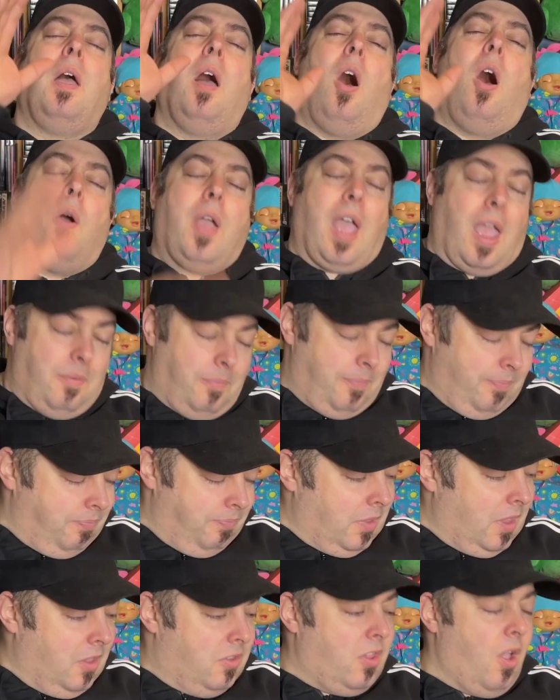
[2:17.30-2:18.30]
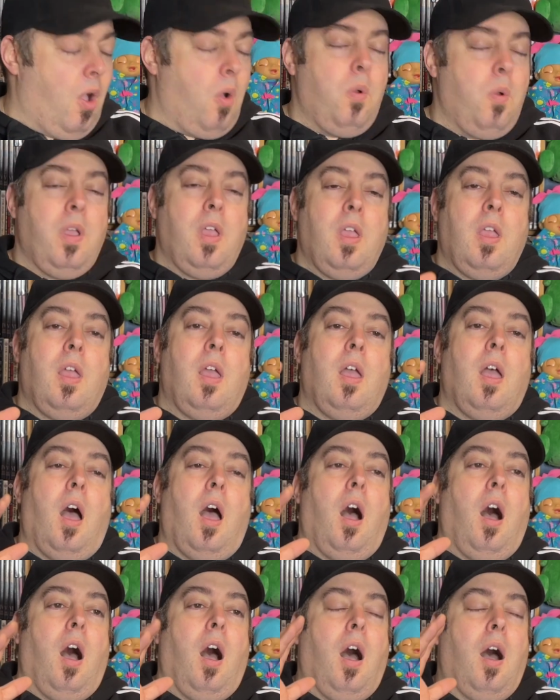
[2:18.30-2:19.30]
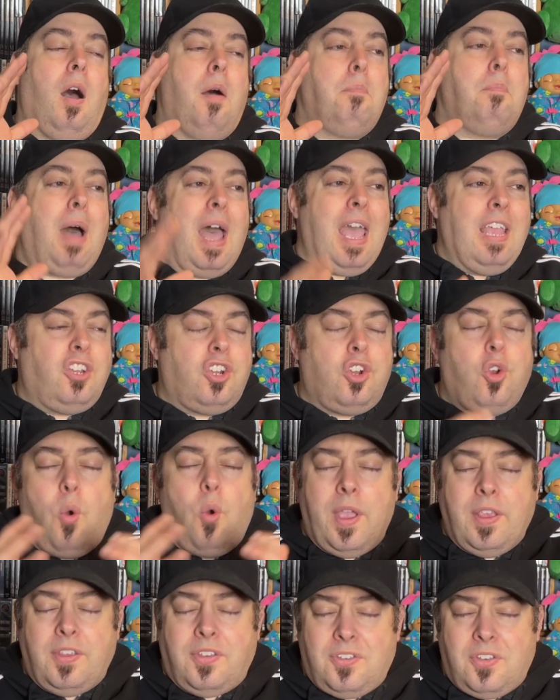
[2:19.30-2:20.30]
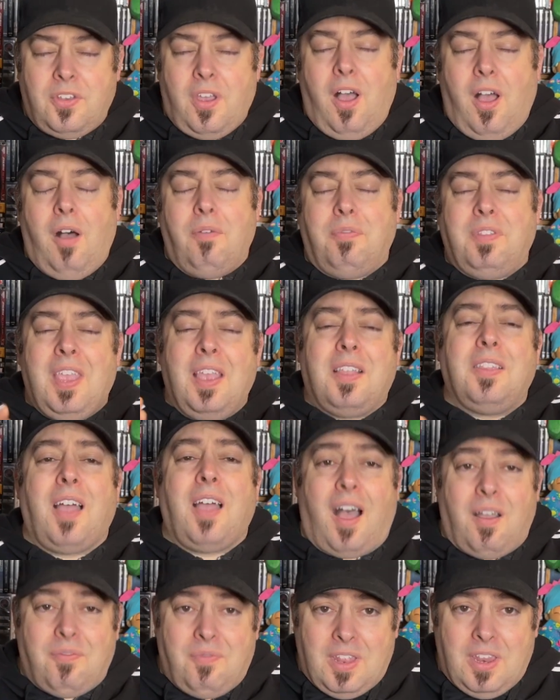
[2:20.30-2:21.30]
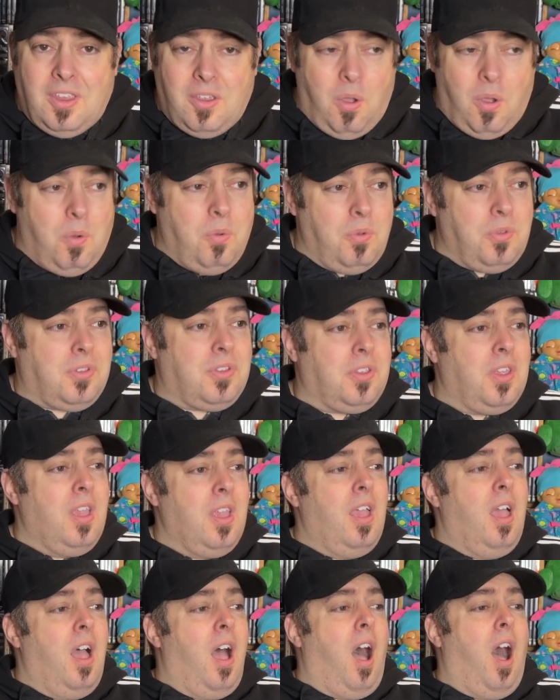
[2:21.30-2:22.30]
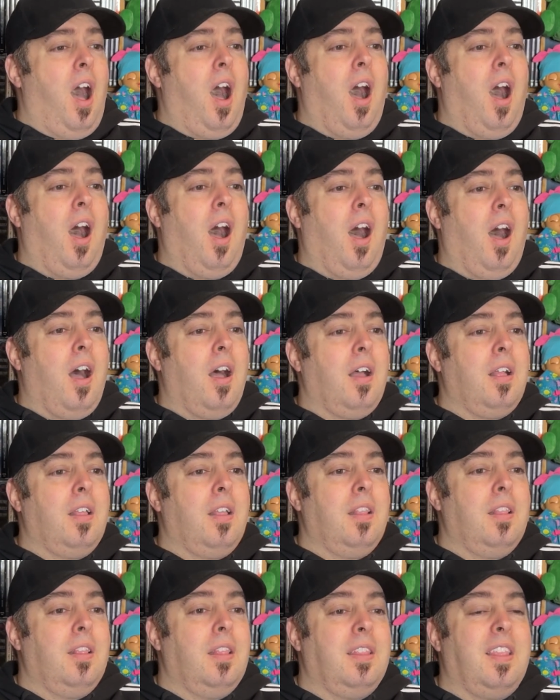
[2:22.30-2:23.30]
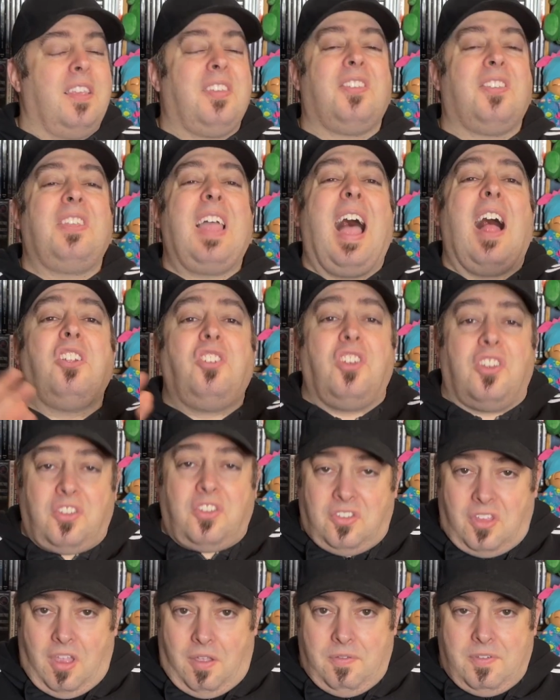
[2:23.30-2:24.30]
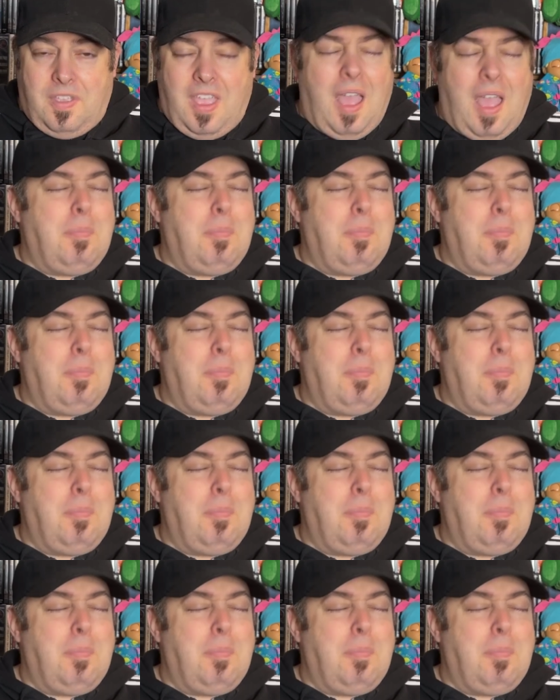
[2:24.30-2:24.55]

Okay, so uh, my choice of TikTok videos are nostalgic stuff, okay?